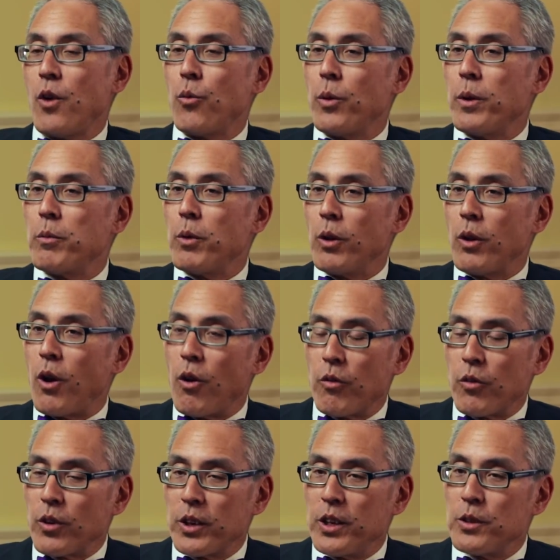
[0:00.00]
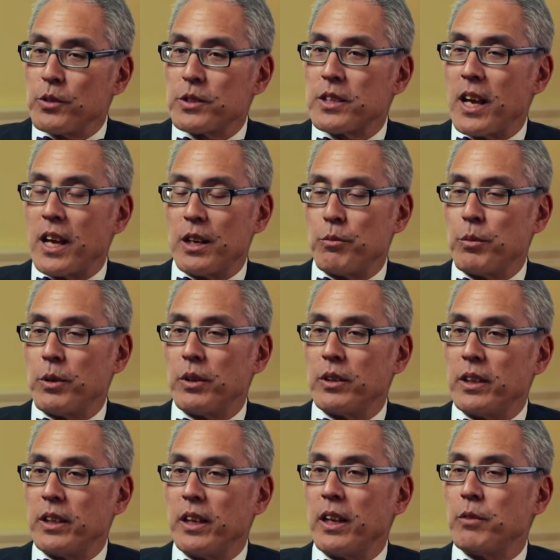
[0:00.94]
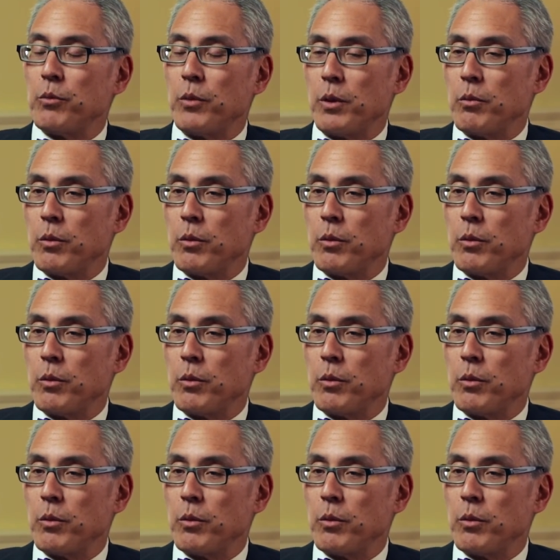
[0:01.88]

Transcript: we will overuse that ability and we